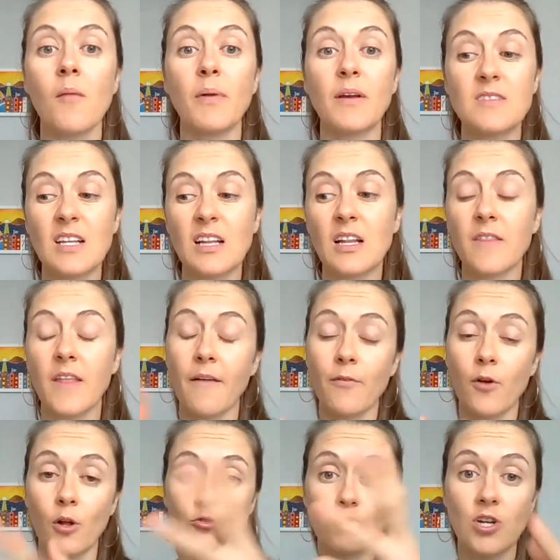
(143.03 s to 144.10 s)
Basically, they have
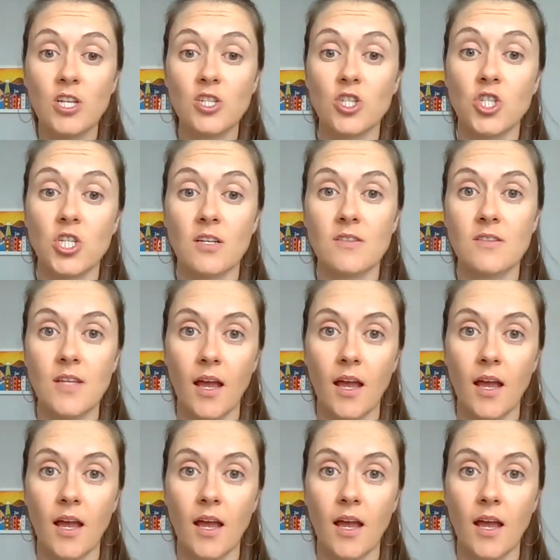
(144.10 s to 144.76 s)
a whole treasure chest